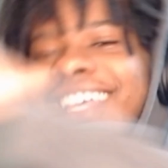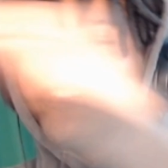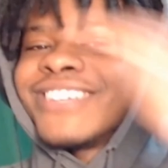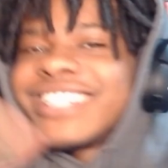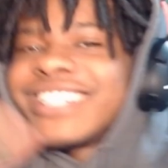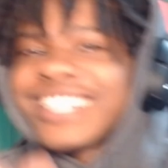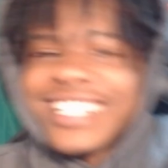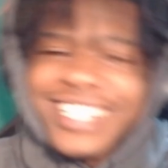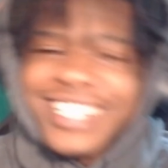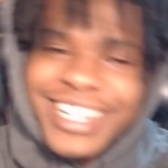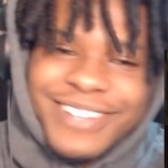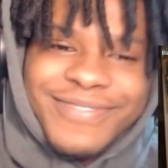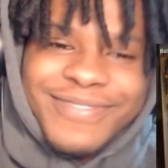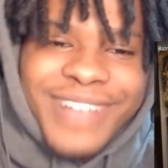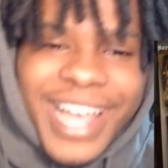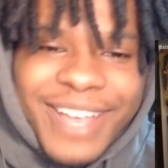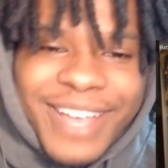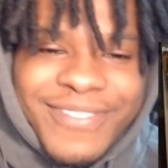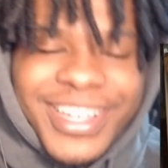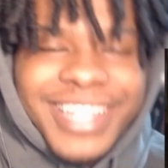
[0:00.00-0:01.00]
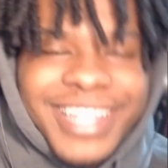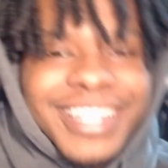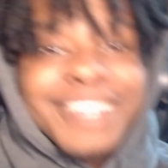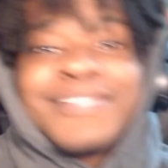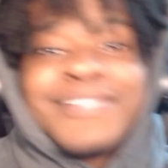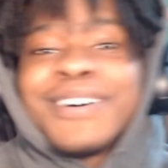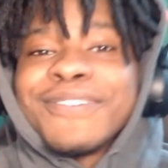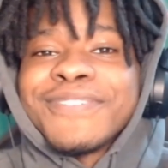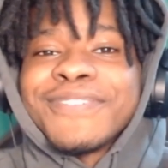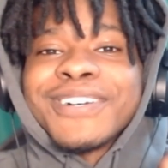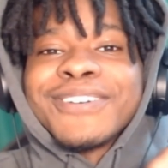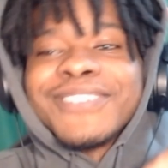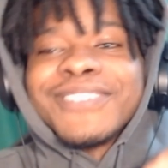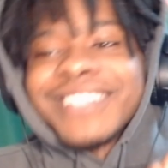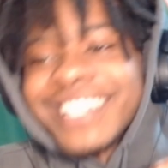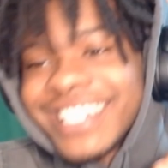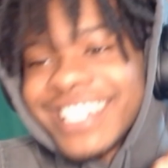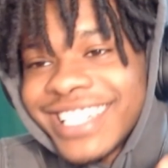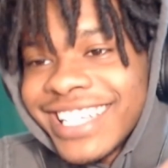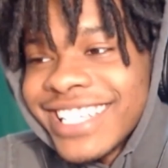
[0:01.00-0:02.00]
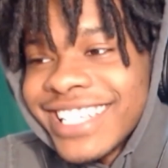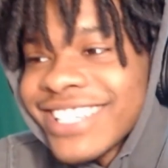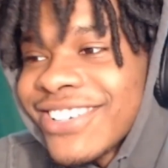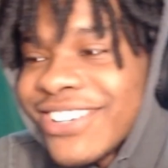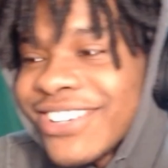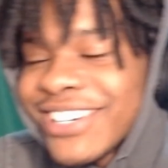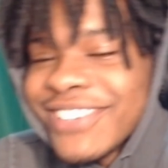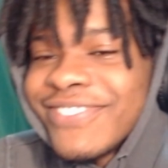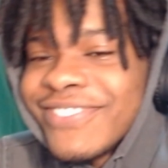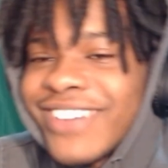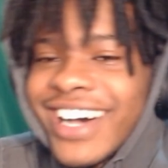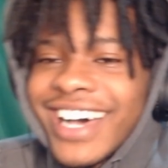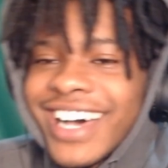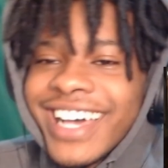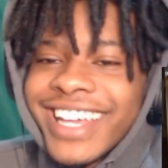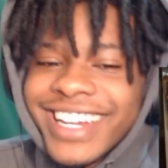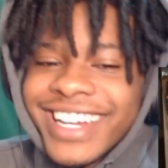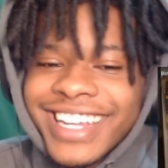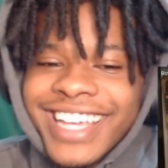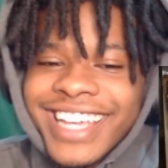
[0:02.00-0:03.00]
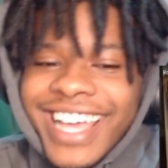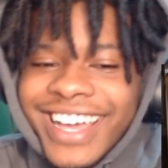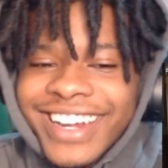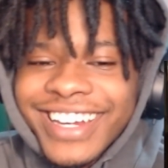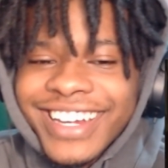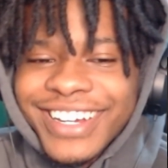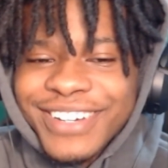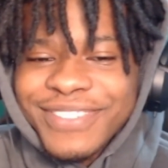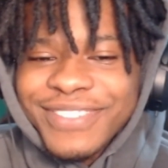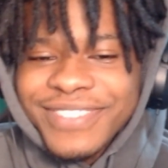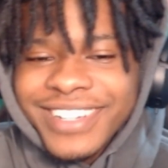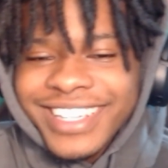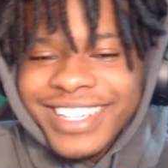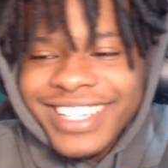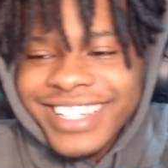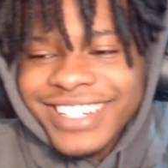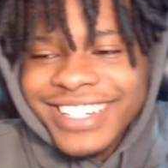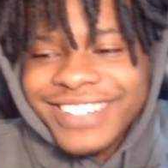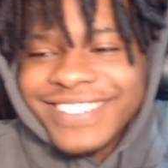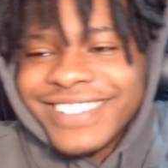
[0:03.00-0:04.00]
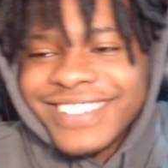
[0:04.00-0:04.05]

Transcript: we checked on Batman, this motherfucker was a Discord mod out here fucking,